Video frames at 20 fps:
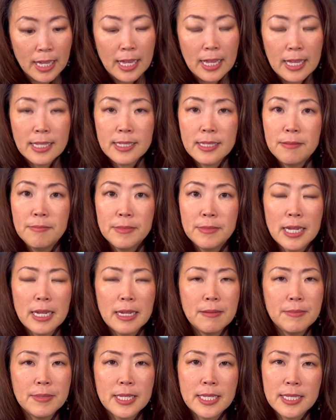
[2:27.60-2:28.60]

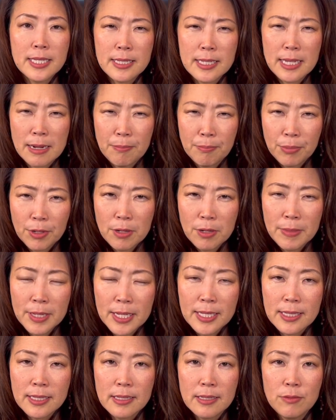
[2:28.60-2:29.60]
Sometimes it's
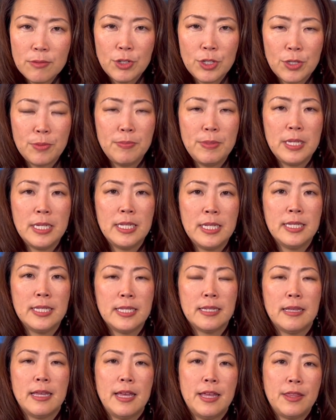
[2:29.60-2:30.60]
temperament, which means
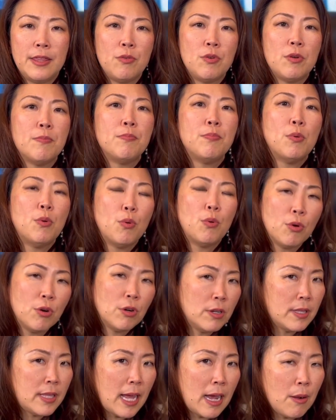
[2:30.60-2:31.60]
they were
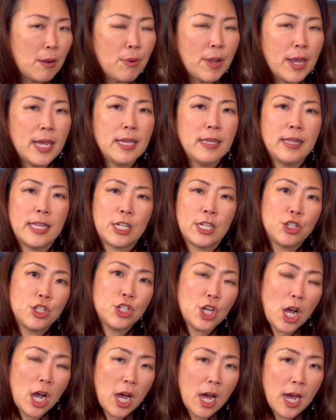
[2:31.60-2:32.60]
born that way, like
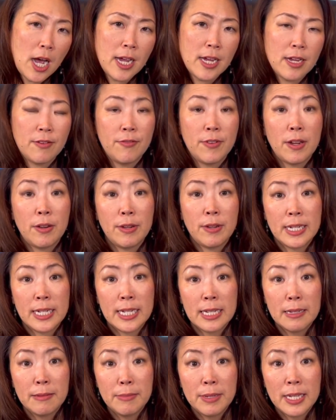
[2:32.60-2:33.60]
shy and very
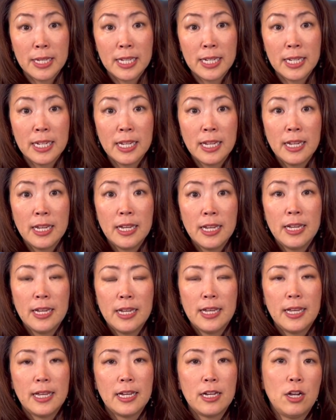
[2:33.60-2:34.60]
timid,
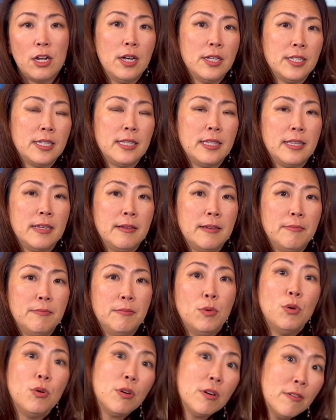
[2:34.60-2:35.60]
and causing them
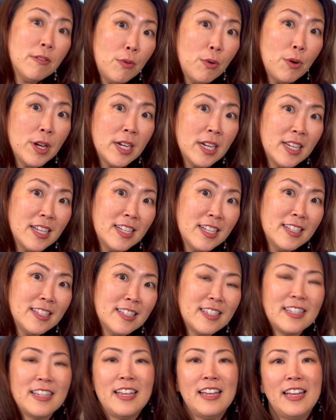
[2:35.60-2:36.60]
more
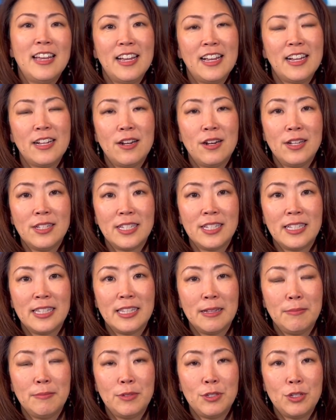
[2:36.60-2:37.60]
avoidance and causing
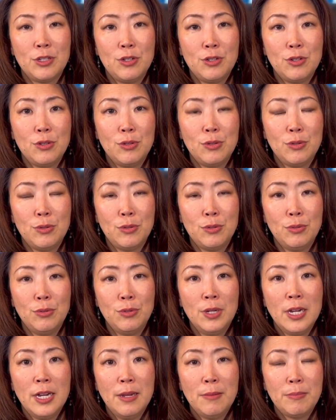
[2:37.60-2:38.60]
them to
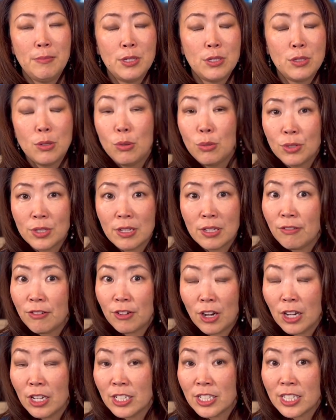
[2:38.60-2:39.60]
be so
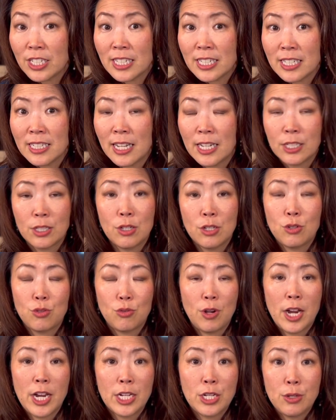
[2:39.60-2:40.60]
self-conscious not to
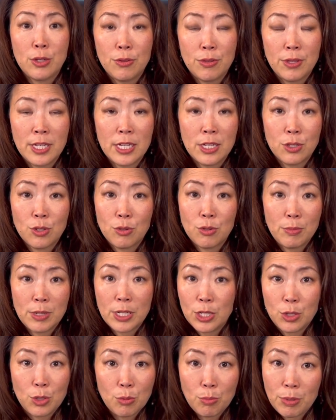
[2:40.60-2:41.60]
try new things or
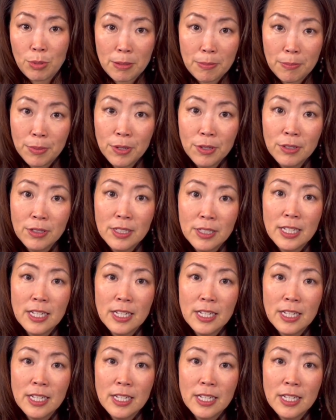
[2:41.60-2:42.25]
meet new people.